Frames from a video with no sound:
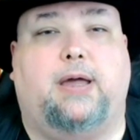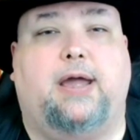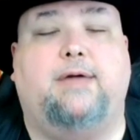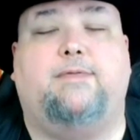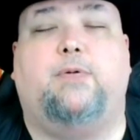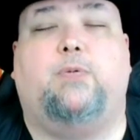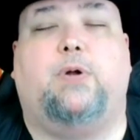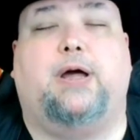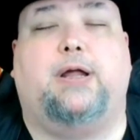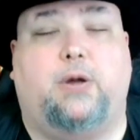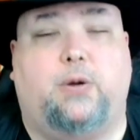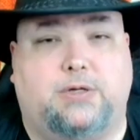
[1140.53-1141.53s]
Everyone I
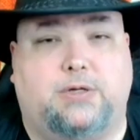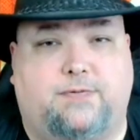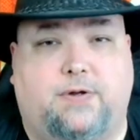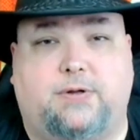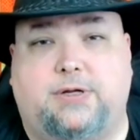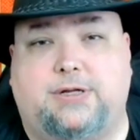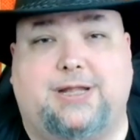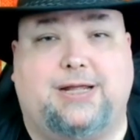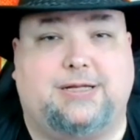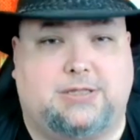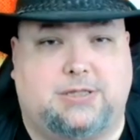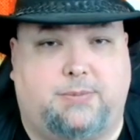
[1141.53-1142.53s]
know has fallen into that
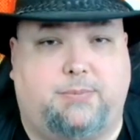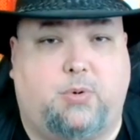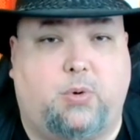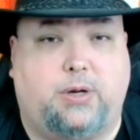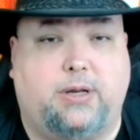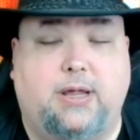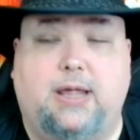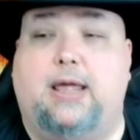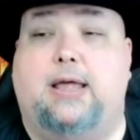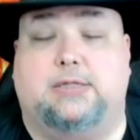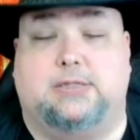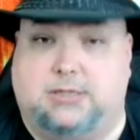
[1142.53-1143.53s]
at some point,
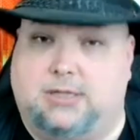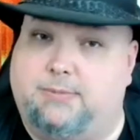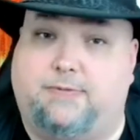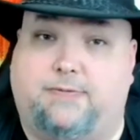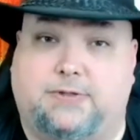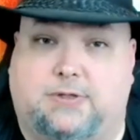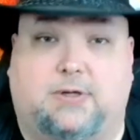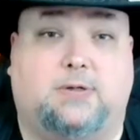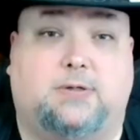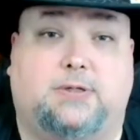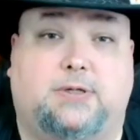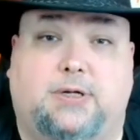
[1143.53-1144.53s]
some of us
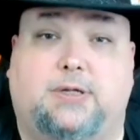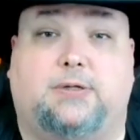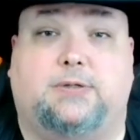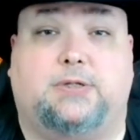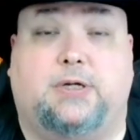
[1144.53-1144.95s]
longer than others.